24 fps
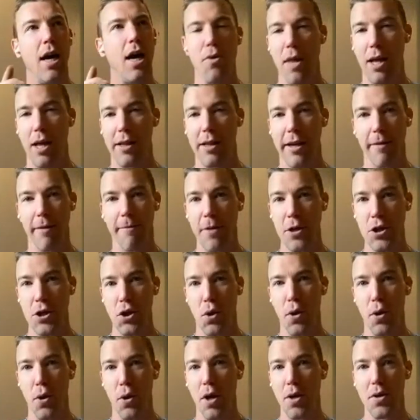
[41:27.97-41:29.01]
I do think like a
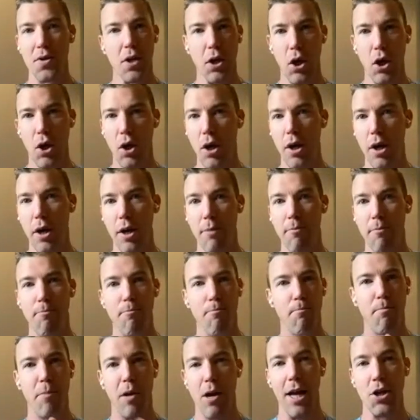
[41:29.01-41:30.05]
fish oil is a
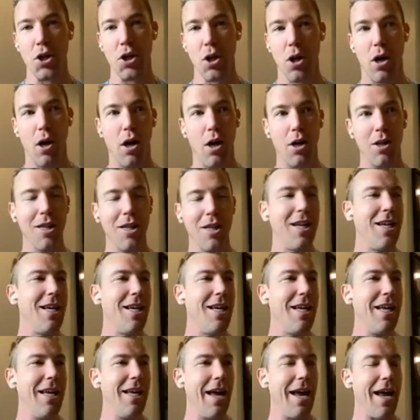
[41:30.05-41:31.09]
good catch-all.
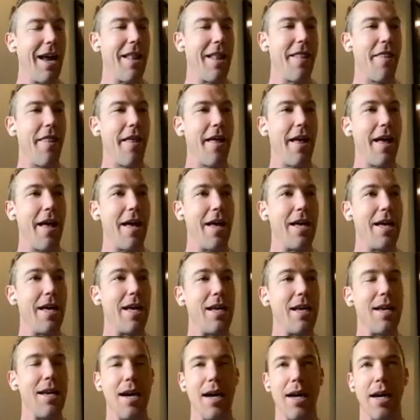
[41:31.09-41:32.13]
And
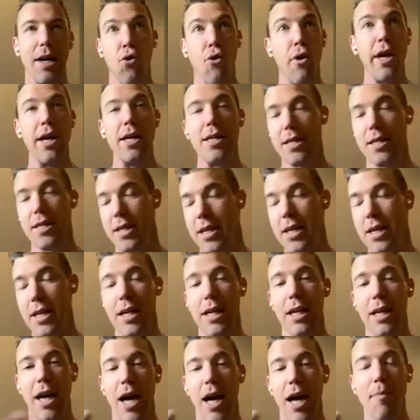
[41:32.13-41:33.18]
then
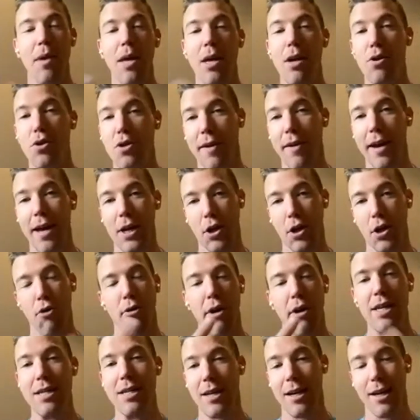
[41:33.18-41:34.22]
creatine, I'm a huge fan of
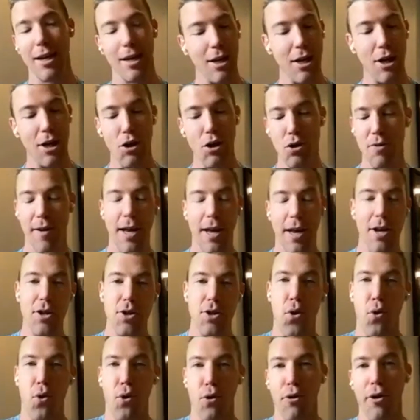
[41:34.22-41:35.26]
creatine and a huge fan
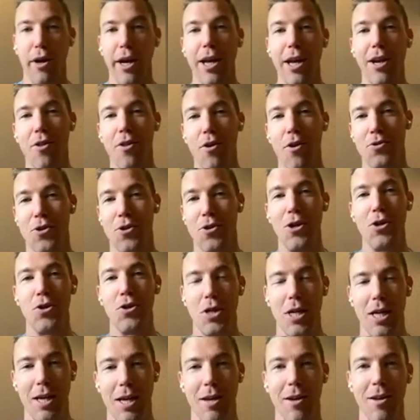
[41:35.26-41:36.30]
of taurine. Those are
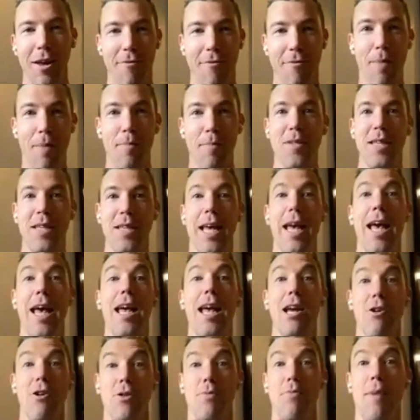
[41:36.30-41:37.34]
usually, if I'm going to say,
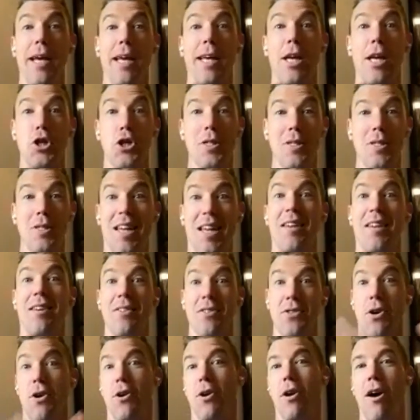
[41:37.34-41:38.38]
hey, here's my kitchen
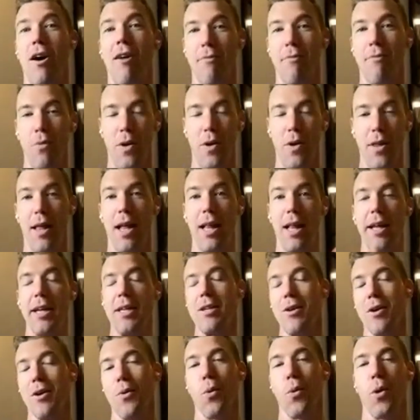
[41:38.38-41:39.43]
sink to start off with, I
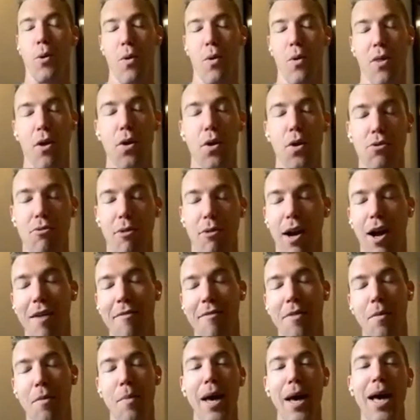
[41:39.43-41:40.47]
like to work with those
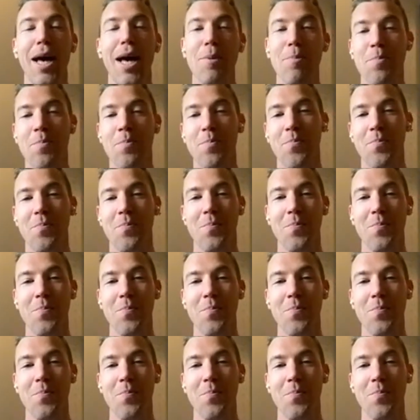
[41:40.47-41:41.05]
right off the bat.